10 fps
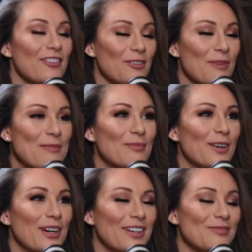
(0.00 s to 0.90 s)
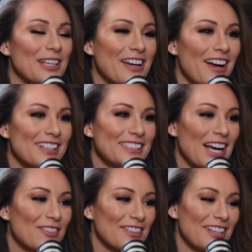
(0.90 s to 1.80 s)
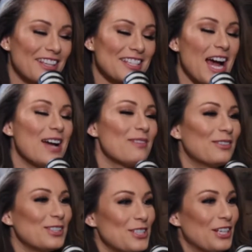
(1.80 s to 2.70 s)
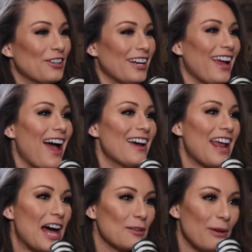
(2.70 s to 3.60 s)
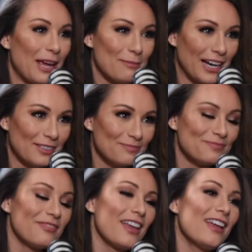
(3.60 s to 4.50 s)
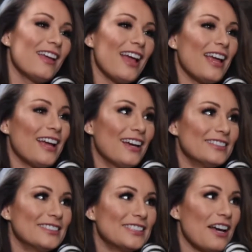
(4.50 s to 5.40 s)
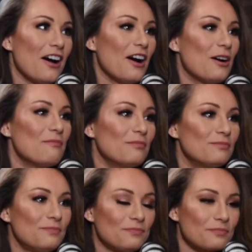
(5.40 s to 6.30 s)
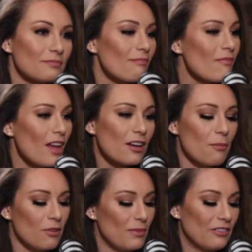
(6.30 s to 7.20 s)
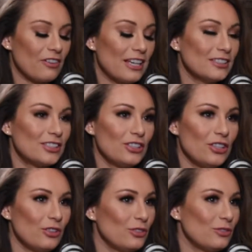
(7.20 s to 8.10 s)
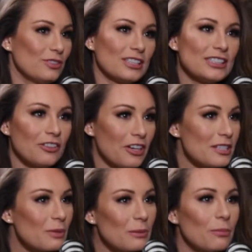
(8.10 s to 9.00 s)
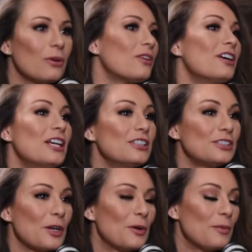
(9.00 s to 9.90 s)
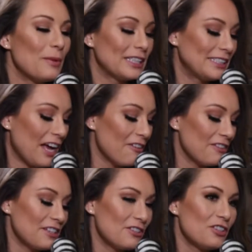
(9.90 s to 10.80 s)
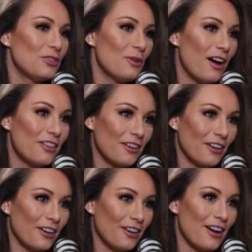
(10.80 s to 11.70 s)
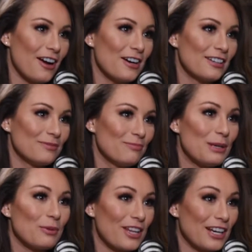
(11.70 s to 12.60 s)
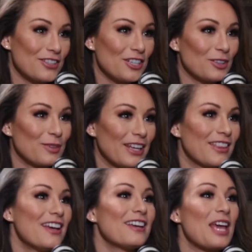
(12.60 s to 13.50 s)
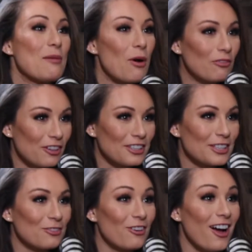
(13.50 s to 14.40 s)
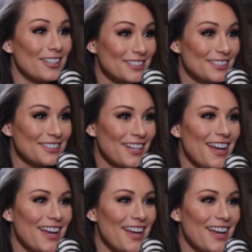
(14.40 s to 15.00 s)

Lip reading: I remember because at the time I was cheering at Alabama, and a couple of my friends knew the Stingrays people, so myself and 2 other people that I cheered with came over and did Rust.